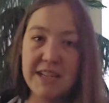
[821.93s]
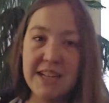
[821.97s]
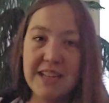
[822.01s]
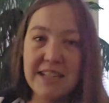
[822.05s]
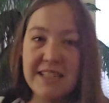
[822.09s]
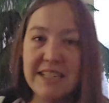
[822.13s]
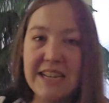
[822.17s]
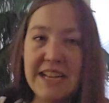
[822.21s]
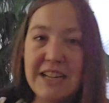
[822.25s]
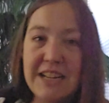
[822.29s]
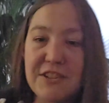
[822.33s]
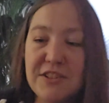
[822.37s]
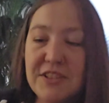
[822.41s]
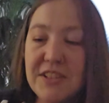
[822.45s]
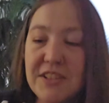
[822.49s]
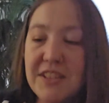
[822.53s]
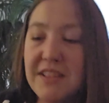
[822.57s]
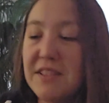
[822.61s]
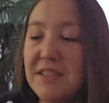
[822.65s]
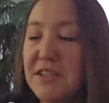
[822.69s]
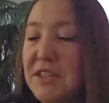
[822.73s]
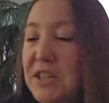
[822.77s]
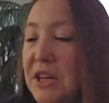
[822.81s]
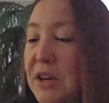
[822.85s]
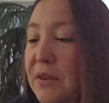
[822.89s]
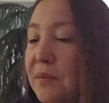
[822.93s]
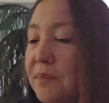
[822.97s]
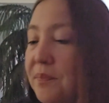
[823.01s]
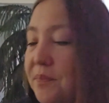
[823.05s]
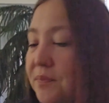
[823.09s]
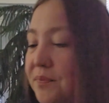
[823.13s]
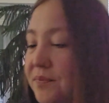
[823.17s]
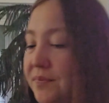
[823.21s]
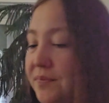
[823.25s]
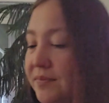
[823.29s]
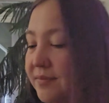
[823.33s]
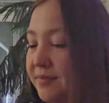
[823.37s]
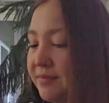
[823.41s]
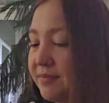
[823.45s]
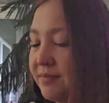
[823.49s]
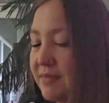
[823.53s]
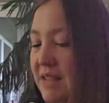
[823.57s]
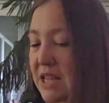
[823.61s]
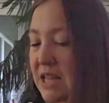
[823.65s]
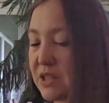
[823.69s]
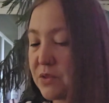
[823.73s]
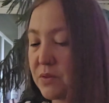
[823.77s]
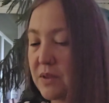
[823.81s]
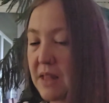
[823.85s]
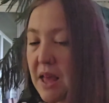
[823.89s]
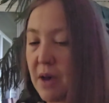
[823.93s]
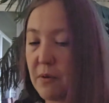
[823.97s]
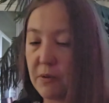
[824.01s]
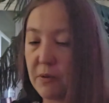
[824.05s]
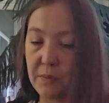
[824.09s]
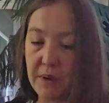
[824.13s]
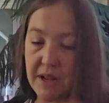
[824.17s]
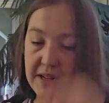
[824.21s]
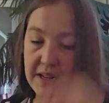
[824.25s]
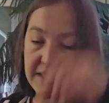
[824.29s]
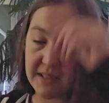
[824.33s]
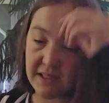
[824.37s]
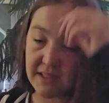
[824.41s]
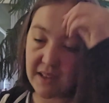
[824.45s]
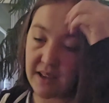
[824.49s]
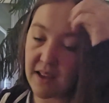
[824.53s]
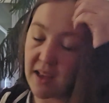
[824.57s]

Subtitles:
containers in, so that's where that one went.